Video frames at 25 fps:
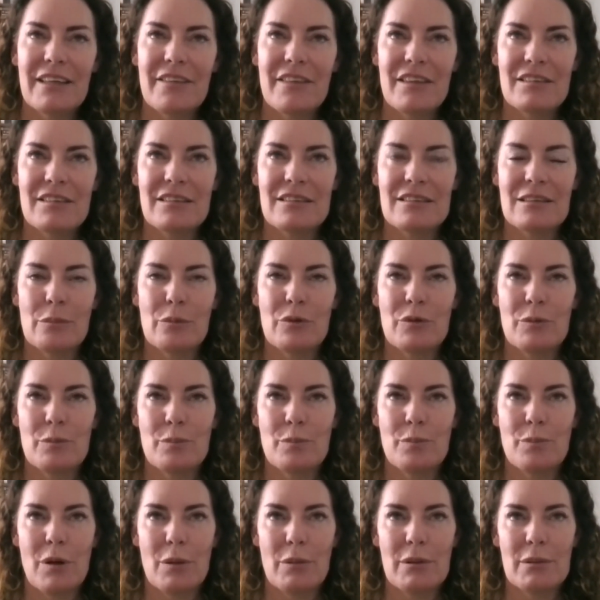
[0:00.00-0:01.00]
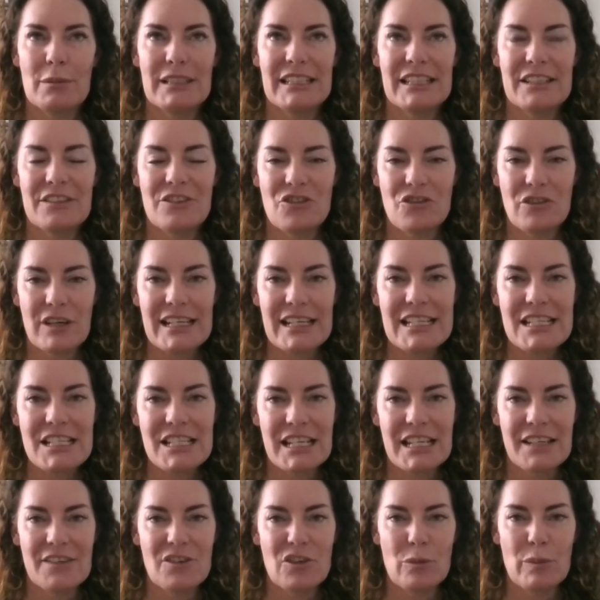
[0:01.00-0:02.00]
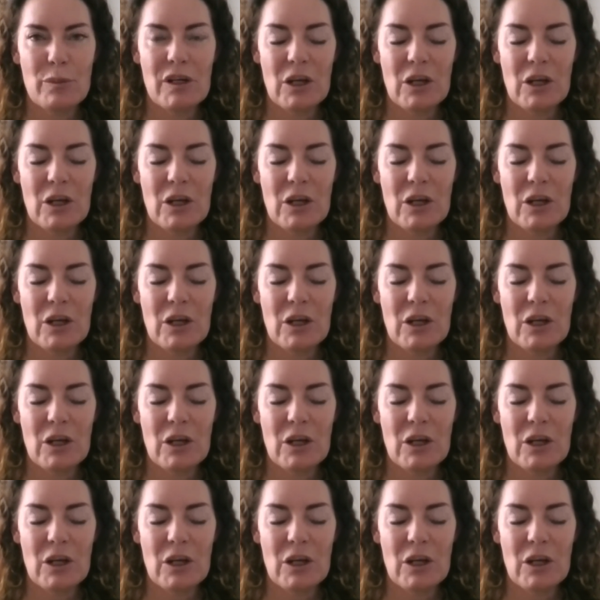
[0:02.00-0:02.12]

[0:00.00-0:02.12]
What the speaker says: This is probably a strange answer,